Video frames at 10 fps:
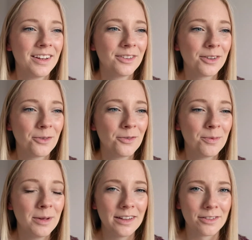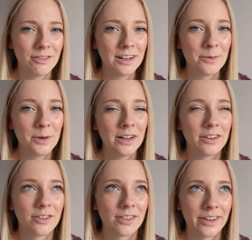So for me it's really
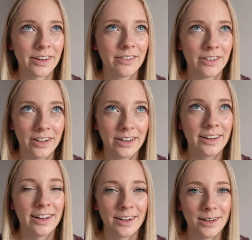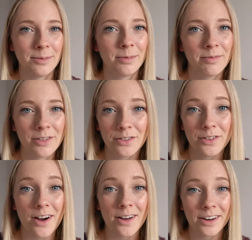weird, just like, right, get up,
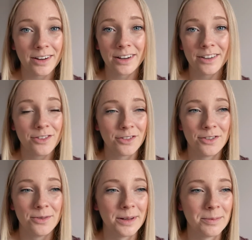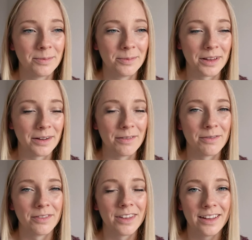I can just do it without
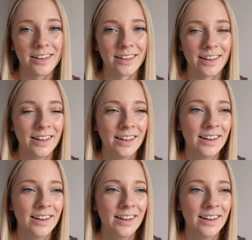even thinking.